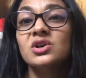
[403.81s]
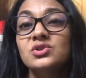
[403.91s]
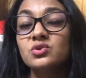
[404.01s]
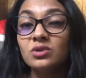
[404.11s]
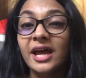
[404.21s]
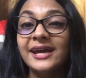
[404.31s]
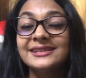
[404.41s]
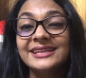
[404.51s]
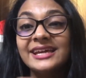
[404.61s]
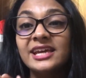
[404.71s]
So
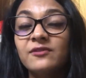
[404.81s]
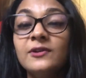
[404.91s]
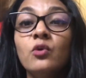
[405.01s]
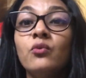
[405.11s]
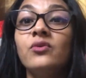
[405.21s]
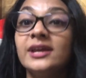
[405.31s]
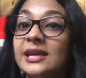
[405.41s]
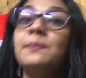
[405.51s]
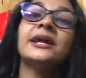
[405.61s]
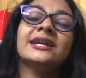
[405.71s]
like, they give you
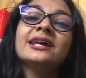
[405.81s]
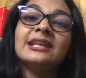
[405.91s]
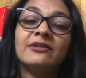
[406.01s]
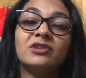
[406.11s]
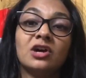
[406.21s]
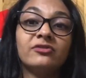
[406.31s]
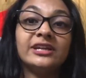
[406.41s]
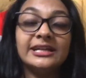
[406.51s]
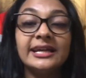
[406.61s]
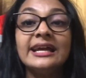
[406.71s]
Wikipedia level of
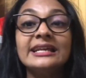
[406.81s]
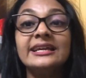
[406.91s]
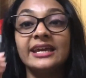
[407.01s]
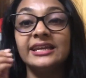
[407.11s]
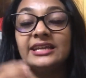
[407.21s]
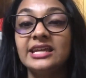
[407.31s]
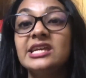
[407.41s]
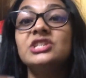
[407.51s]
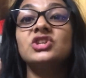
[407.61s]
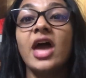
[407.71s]
detailing in
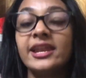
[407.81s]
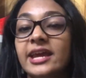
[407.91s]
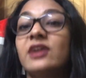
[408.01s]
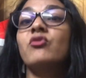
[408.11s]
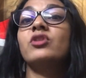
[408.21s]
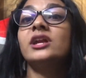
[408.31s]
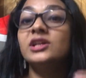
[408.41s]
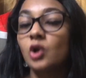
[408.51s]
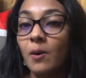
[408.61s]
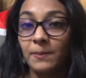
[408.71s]
each and every
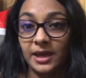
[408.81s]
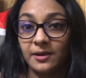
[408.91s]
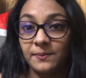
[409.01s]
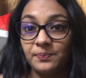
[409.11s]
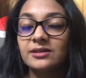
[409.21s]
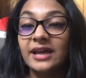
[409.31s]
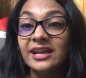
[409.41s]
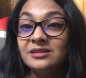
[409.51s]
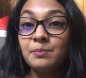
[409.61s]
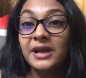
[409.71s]
topic,
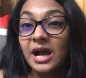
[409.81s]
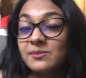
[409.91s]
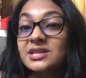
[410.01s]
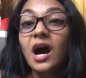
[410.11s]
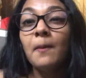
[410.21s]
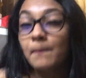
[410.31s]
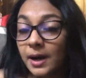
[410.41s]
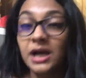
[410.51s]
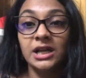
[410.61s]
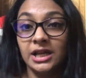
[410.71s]
and it becomes a
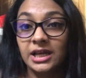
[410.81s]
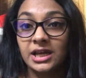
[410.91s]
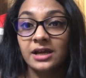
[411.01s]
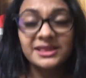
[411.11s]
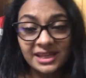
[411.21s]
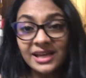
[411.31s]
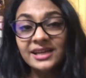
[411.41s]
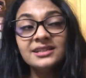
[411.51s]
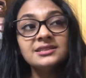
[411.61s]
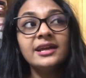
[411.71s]
burden. But thing
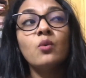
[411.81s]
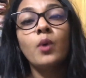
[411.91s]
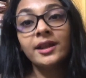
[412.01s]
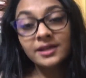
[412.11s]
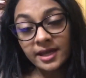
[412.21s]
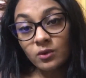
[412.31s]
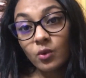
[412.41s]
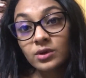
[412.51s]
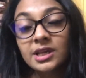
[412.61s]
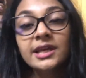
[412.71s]
is, like, one can
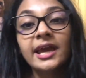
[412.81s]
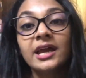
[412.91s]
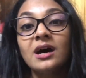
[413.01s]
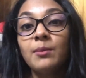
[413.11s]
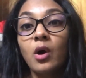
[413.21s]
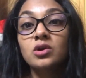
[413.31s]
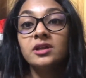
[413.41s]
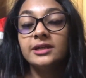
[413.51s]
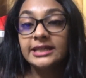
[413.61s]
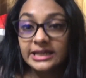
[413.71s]
only care about
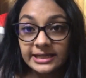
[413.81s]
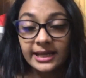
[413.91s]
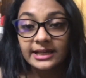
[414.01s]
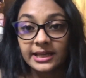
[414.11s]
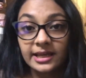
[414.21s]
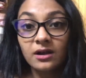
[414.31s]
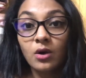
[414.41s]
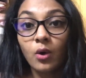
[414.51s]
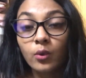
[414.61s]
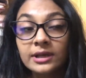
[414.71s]
the detailing
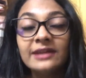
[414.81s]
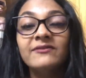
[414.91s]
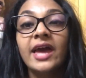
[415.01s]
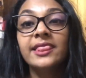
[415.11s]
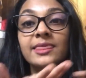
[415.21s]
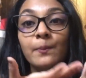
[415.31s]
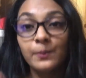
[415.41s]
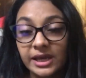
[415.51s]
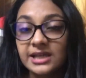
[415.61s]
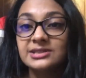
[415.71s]
only when the
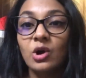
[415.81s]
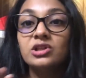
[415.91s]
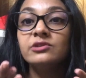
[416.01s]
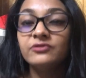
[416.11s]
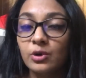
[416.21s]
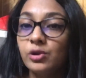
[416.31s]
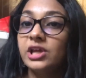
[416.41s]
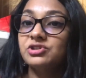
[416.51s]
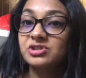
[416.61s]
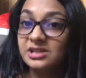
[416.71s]
base or the
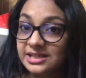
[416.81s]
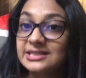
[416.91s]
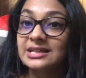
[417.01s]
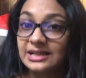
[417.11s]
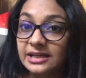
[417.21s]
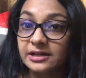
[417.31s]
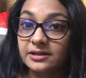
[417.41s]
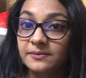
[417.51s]
foundation is clear.